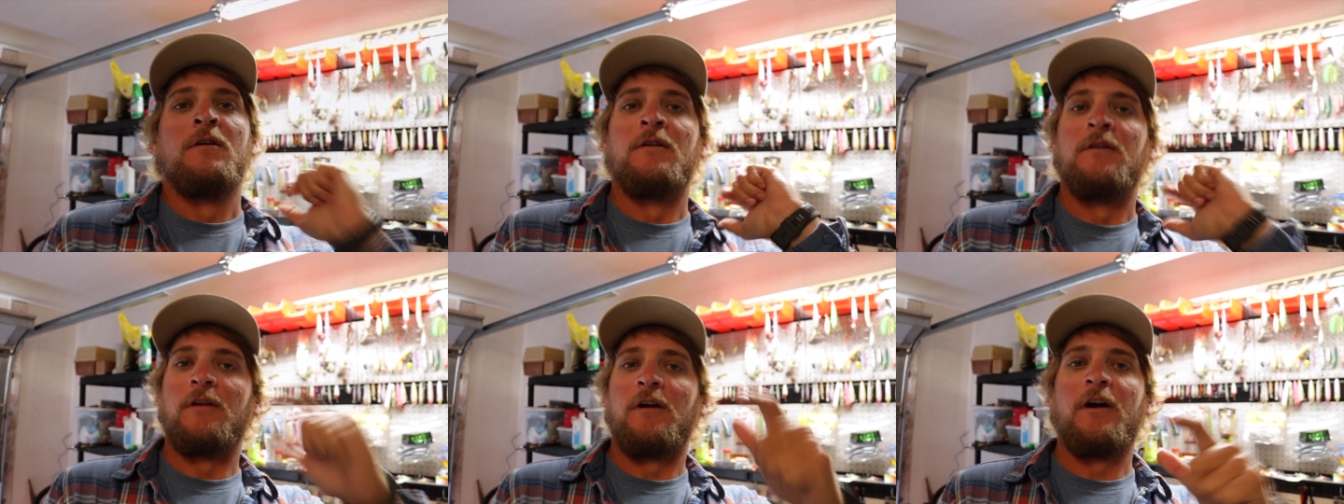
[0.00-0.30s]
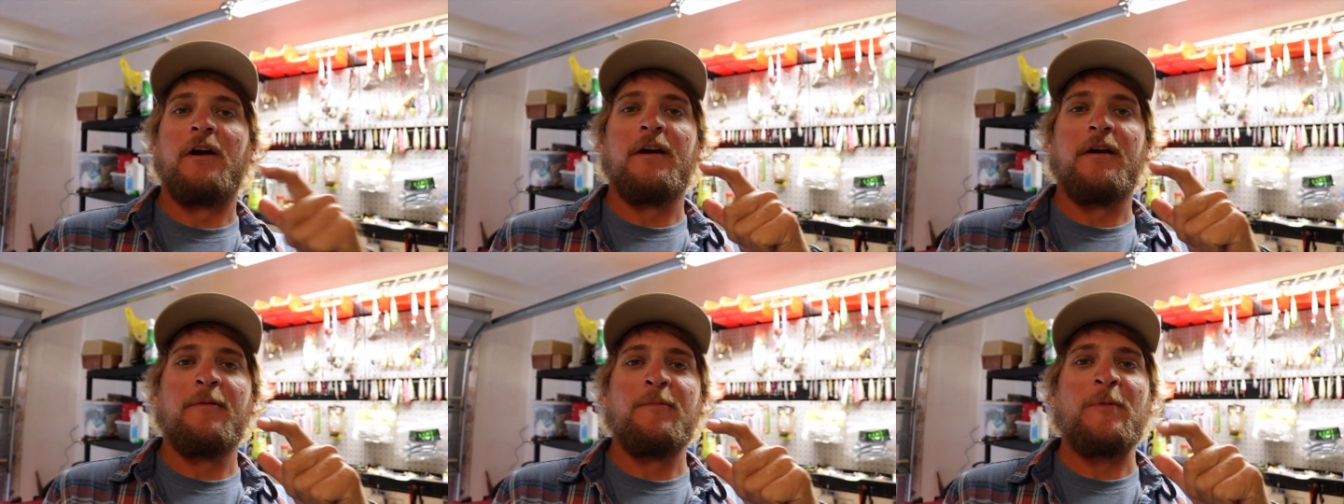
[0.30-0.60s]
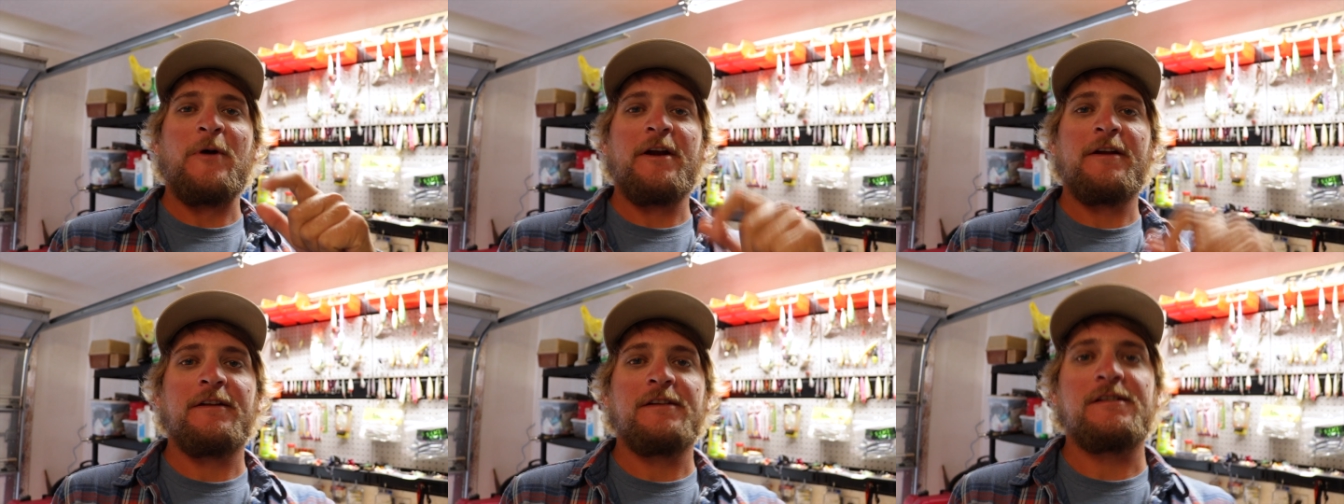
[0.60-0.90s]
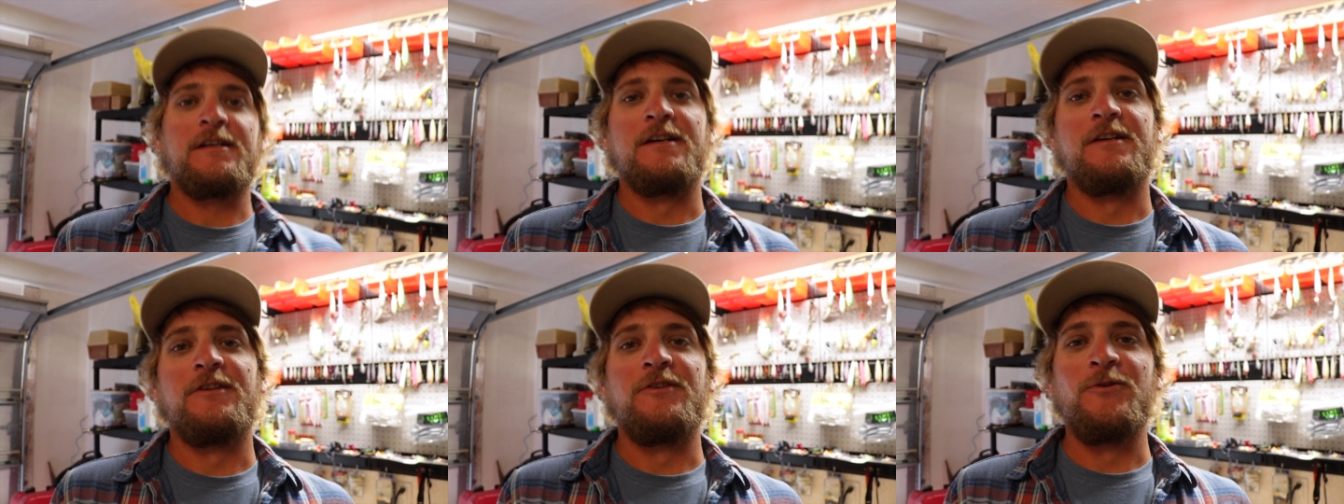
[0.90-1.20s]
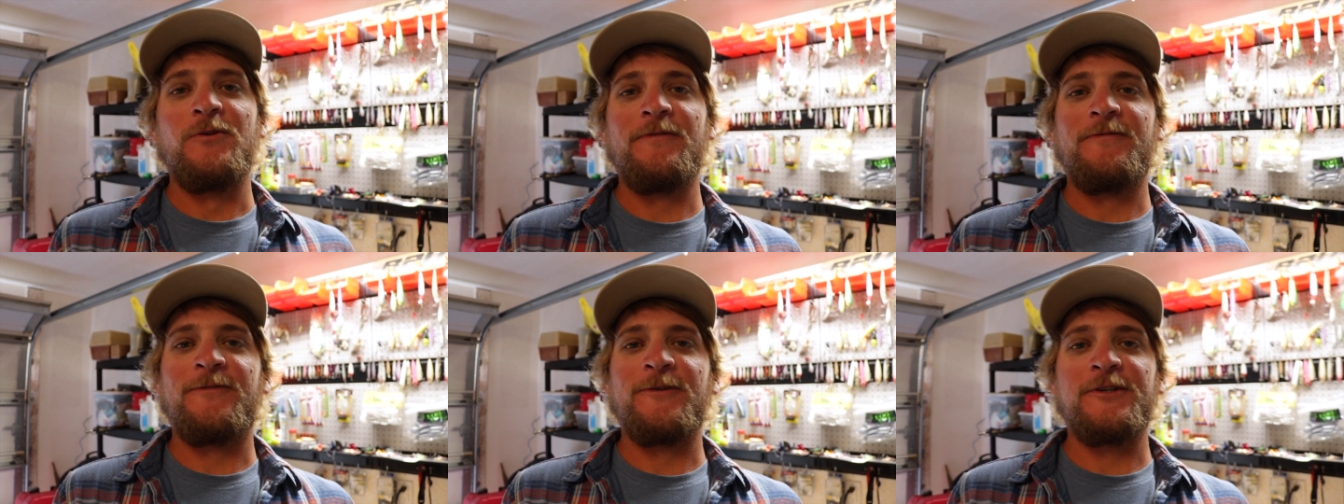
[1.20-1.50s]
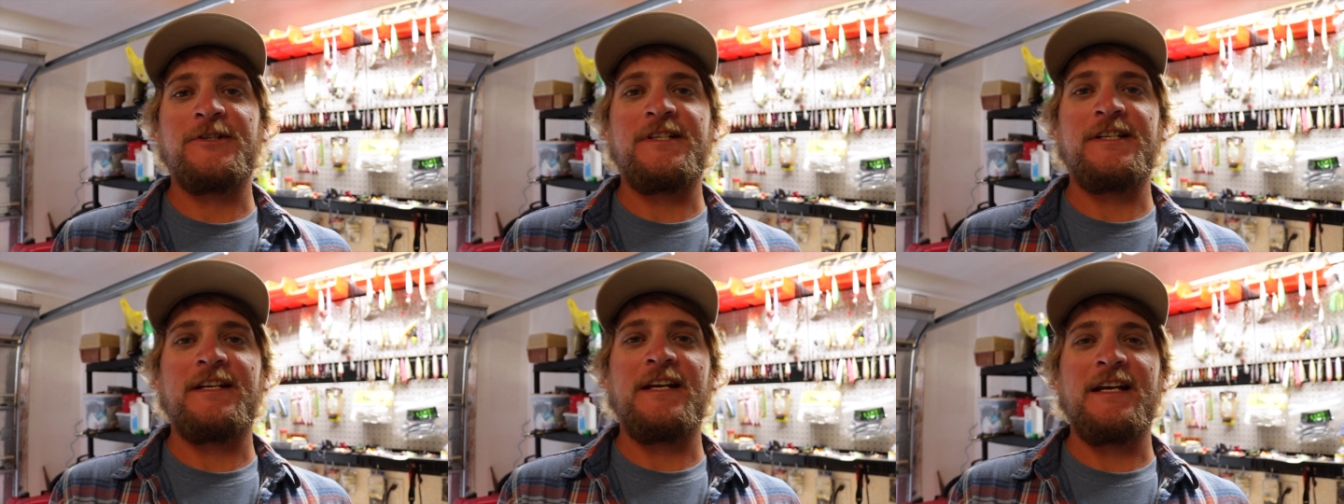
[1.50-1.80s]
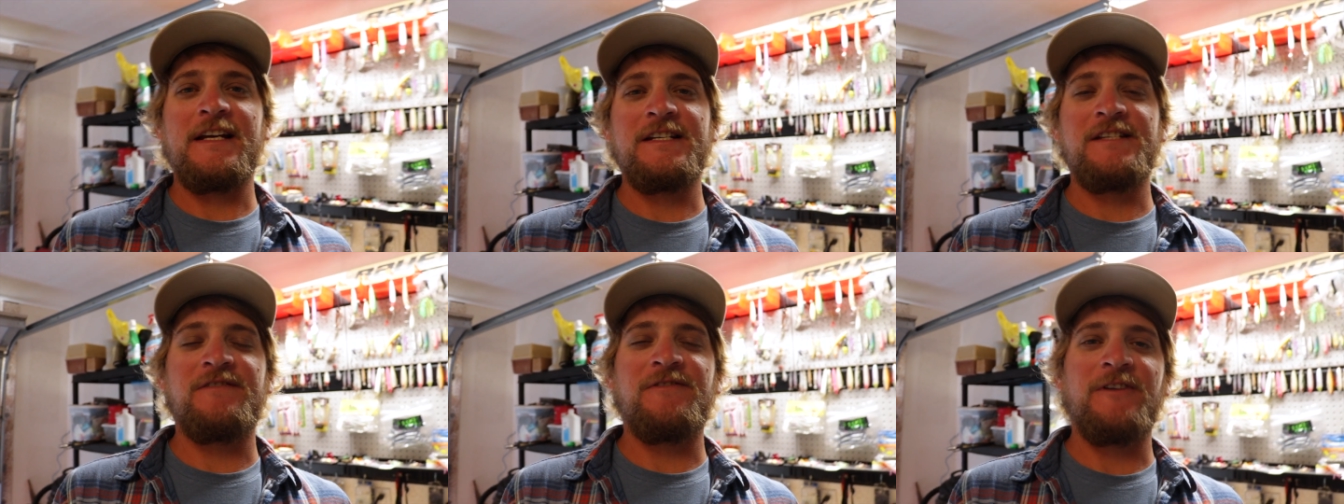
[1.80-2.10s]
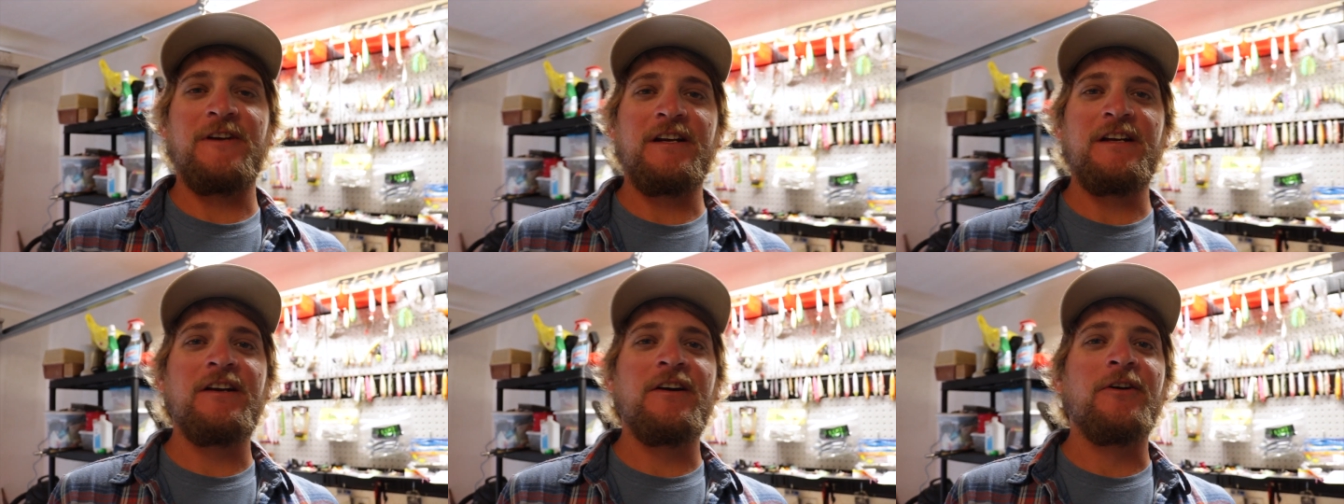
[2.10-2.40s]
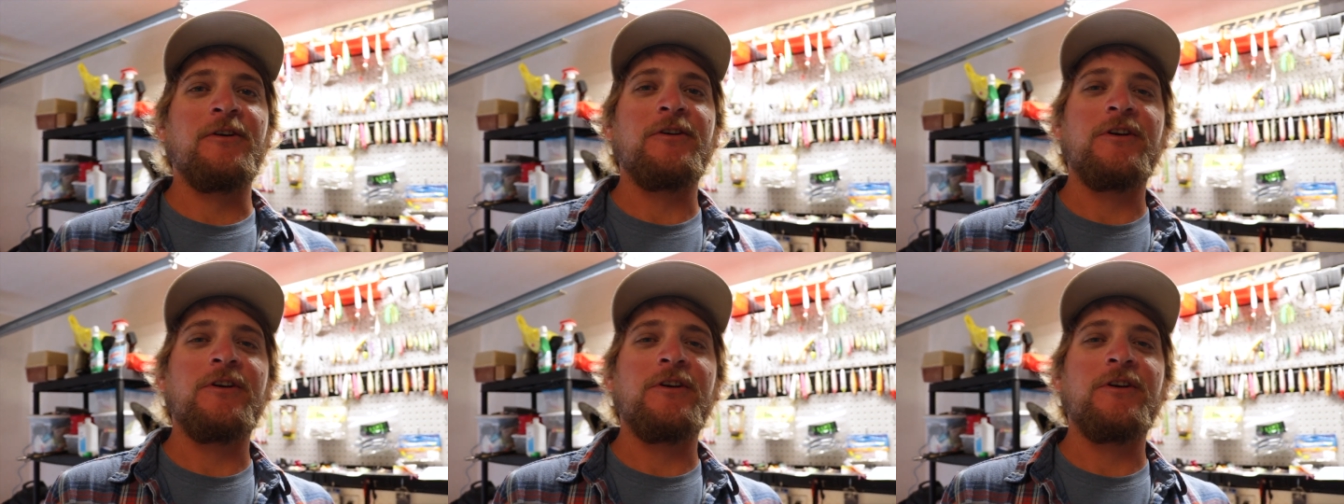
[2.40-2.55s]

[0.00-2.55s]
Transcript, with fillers: All right, everybody, that's going to do it for today's video.